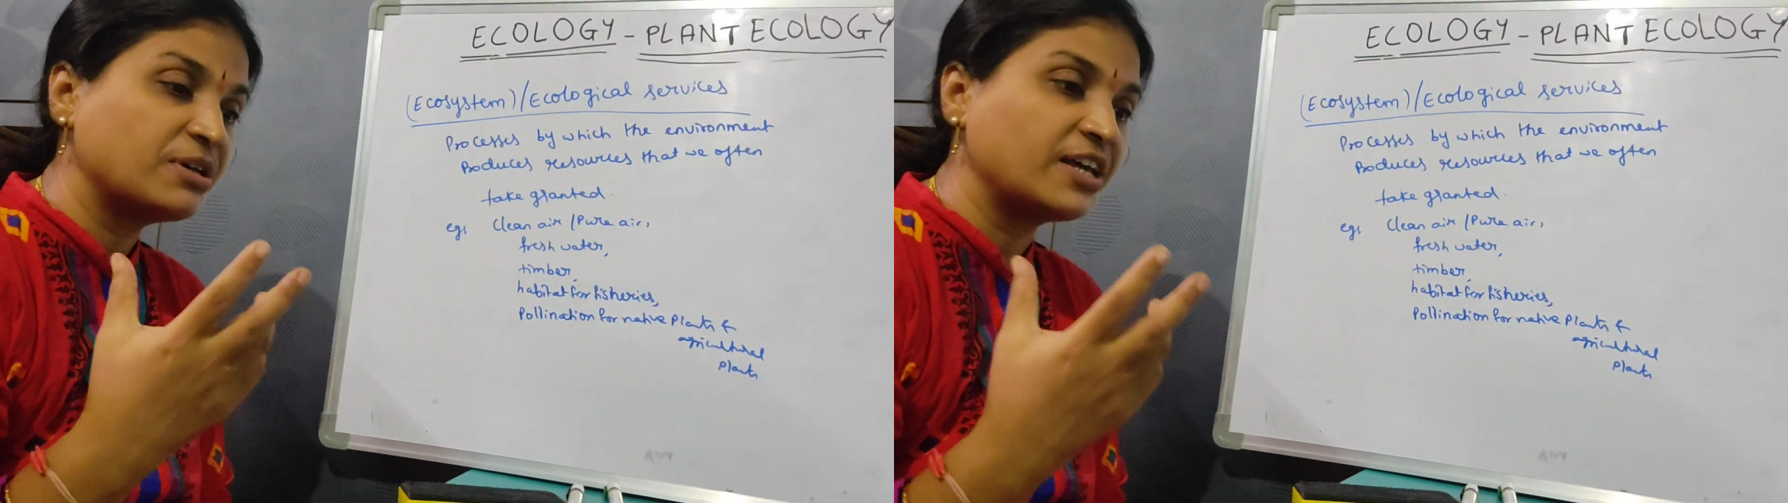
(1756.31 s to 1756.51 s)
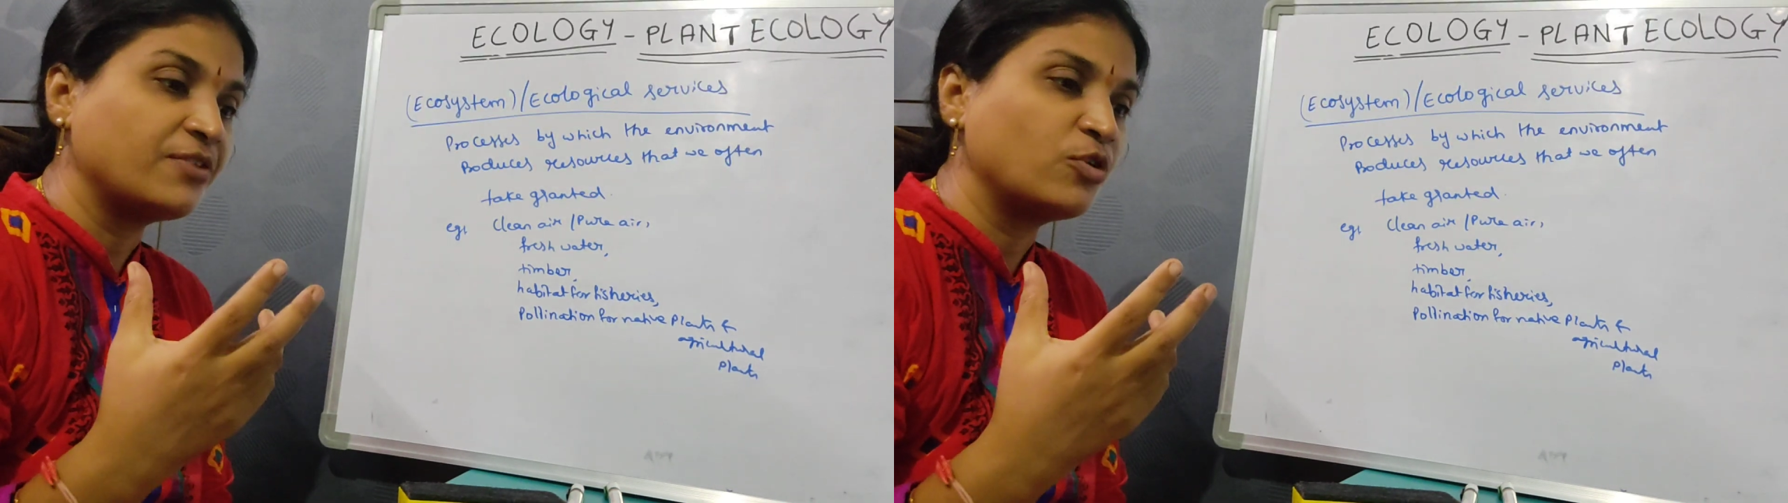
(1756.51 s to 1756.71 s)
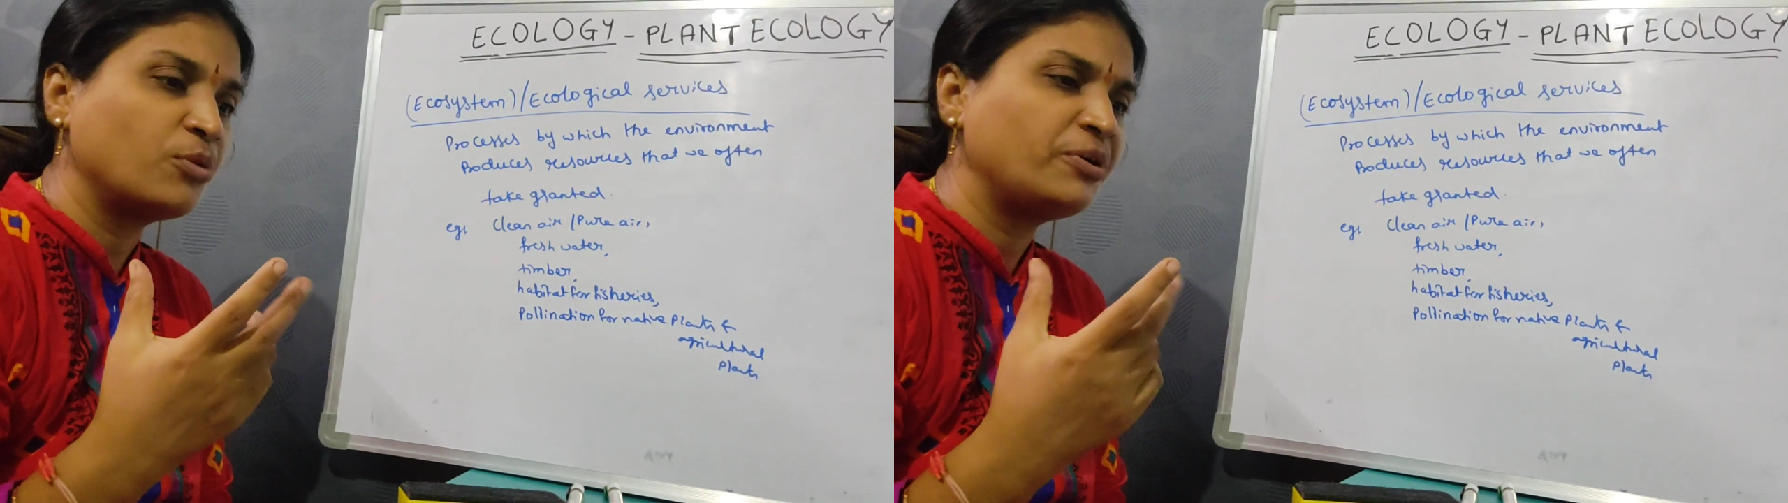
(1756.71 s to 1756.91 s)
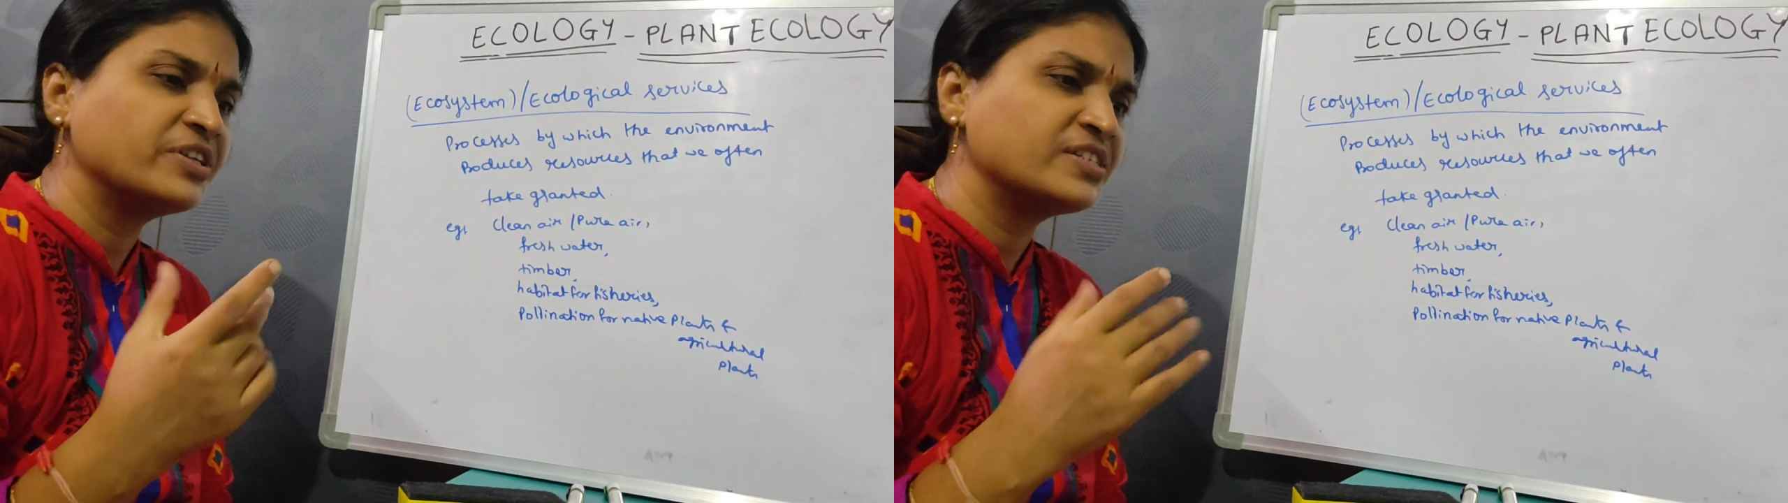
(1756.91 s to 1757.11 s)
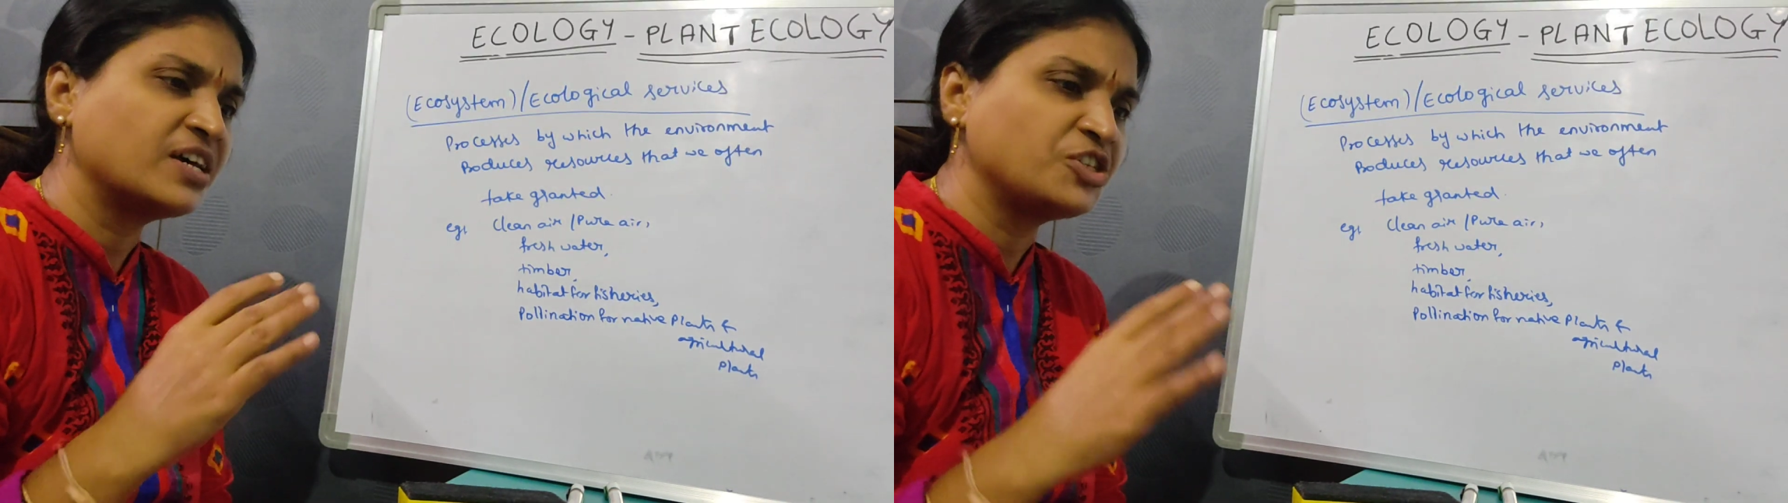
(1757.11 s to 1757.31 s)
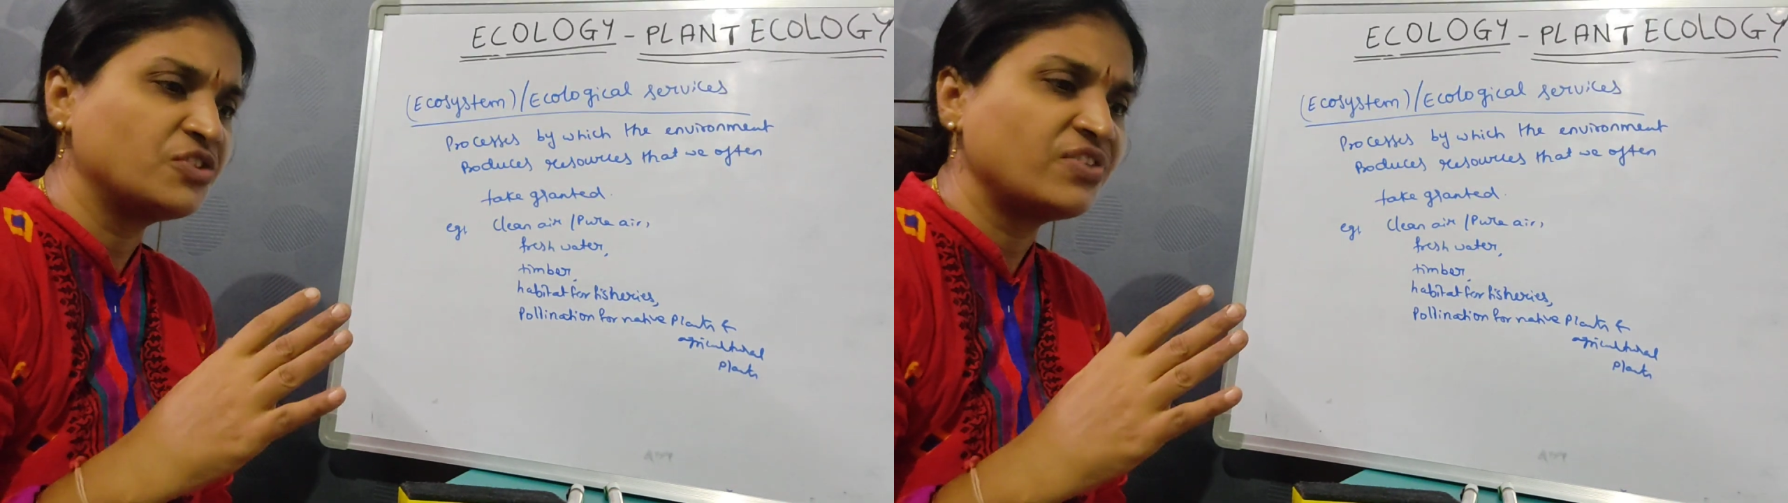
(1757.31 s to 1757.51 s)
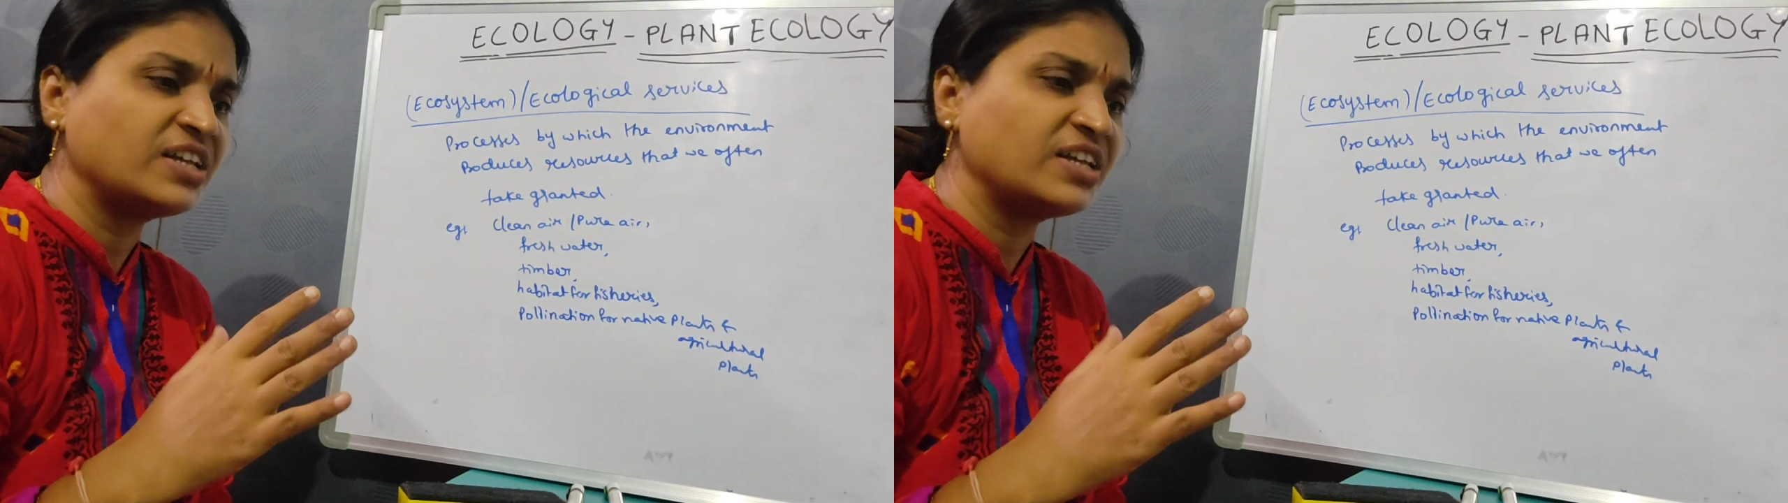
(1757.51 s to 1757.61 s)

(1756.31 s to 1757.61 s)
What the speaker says: and the environment is such a